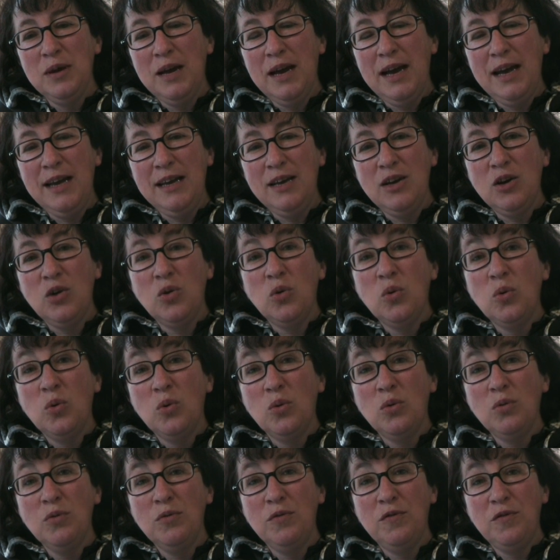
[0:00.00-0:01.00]
a
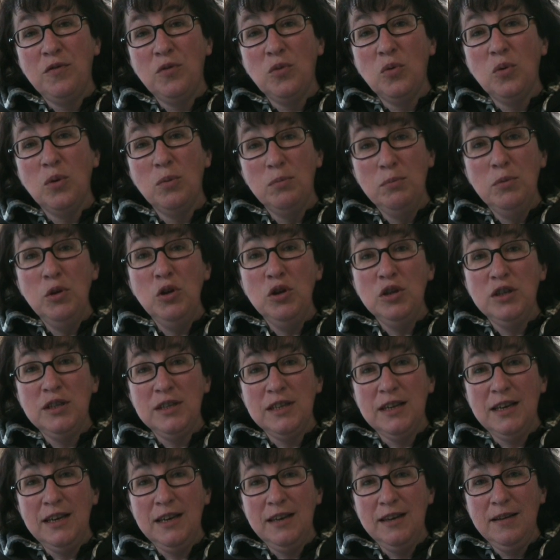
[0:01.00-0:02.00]
call for
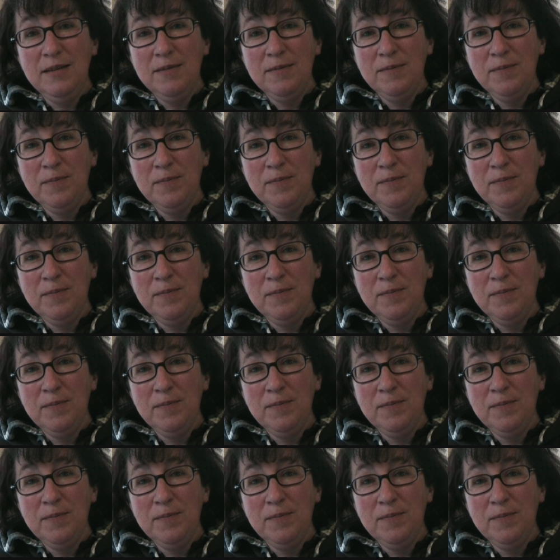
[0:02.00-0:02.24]
mercy.